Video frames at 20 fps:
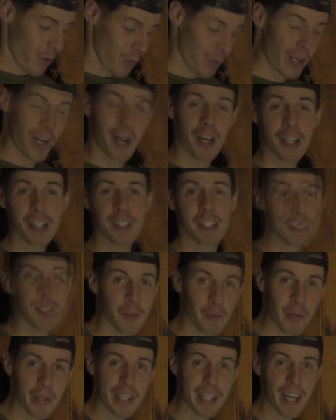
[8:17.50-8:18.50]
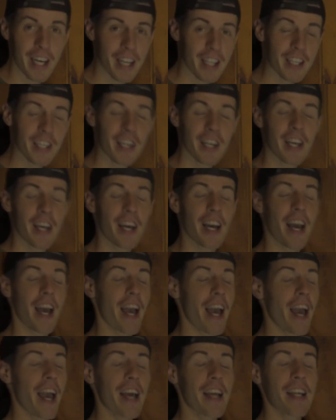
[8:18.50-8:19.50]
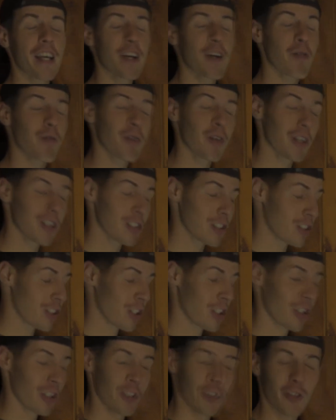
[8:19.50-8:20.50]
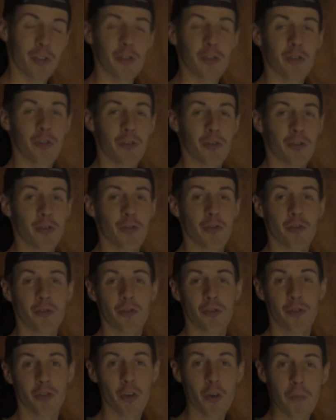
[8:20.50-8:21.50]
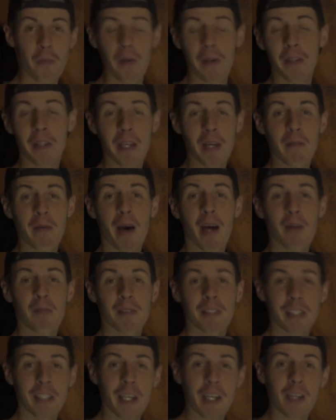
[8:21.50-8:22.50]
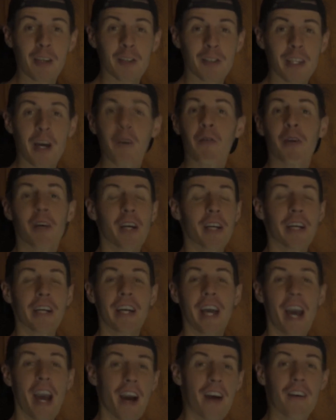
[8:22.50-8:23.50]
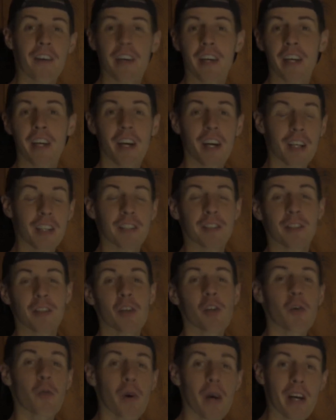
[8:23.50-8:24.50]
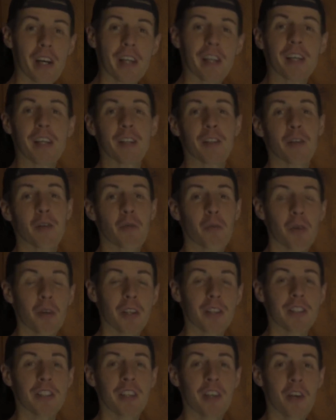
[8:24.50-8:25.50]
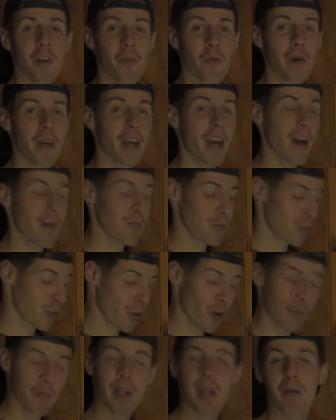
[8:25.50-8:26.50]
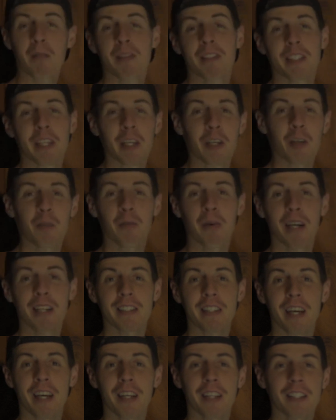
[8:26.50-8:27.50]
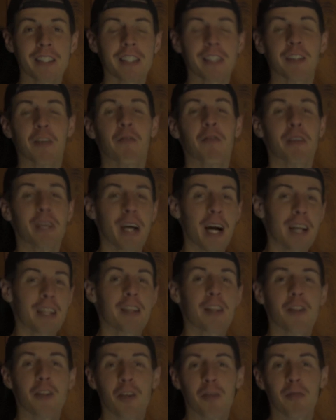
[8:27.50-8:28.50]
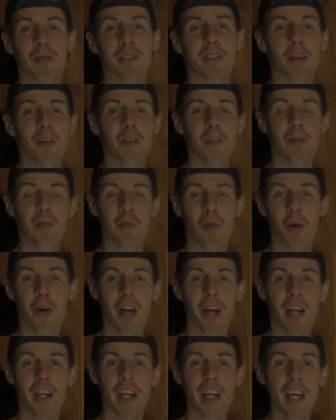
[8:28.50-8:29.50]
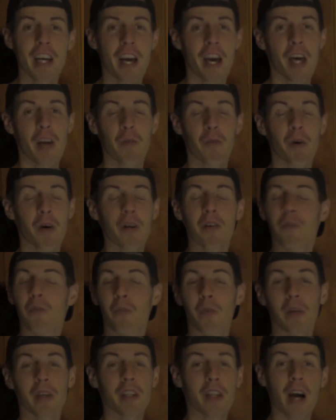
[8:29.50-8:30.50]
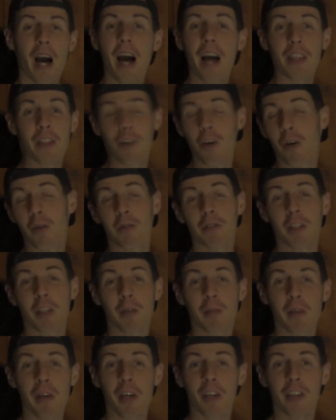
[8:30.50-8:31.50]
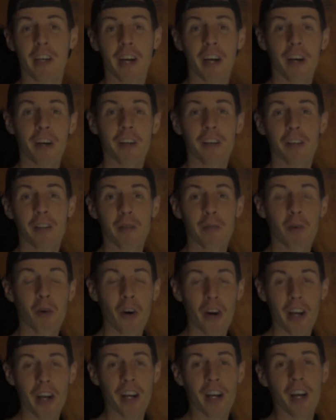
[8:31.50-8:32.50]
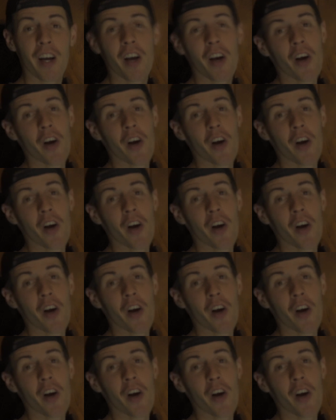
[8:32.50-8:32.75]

We hunted this weekend, and it was stupid the amount of mosquitoes that were going to carry us away in the woods. We have so many mosquito bites on us because I forgot the Thermacell in the morning, and what I thought was going to be a great hunt in the morning,